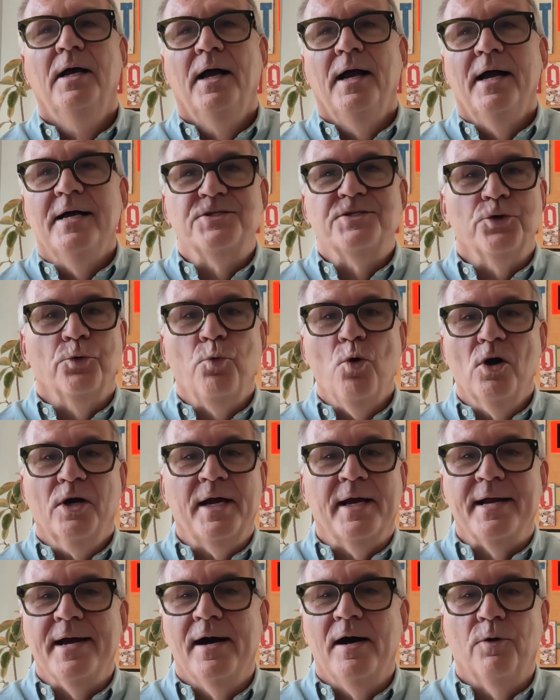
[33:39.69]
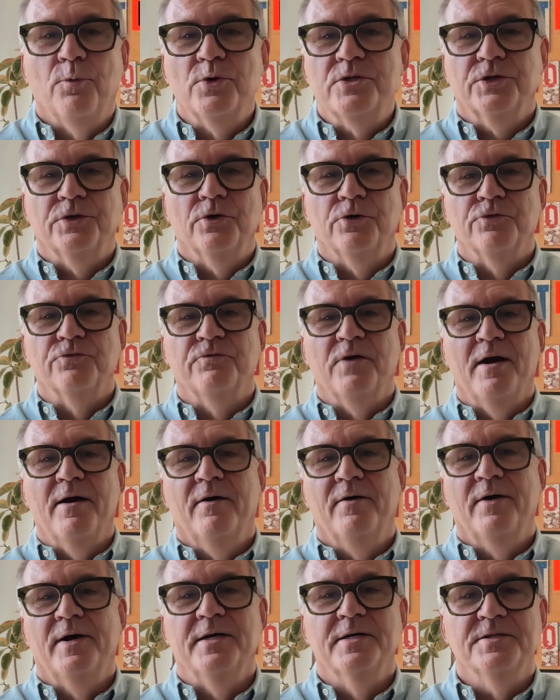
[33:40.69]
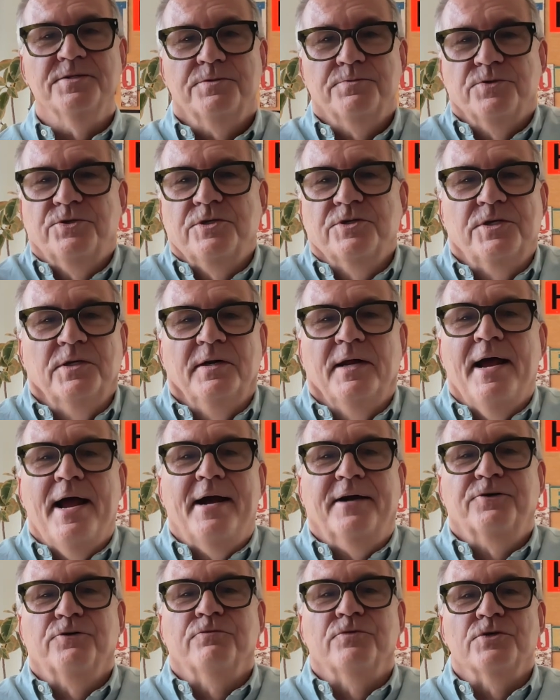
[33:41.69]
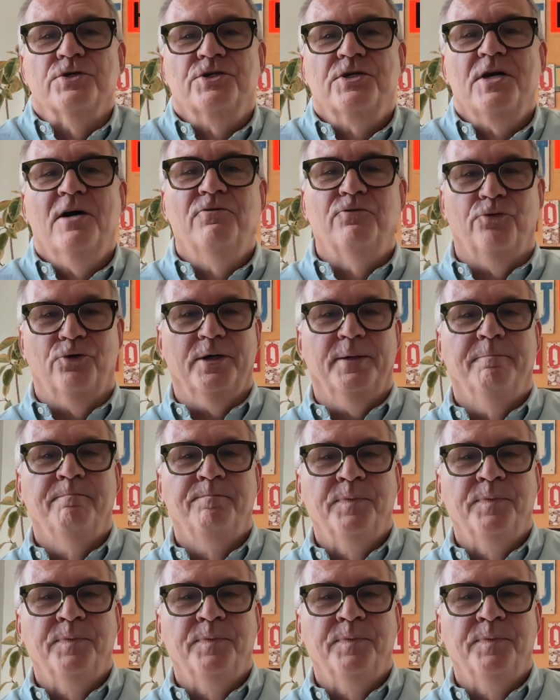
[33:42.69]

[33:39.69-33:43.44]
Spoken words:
And so working out which of those variants was just an act of discovery.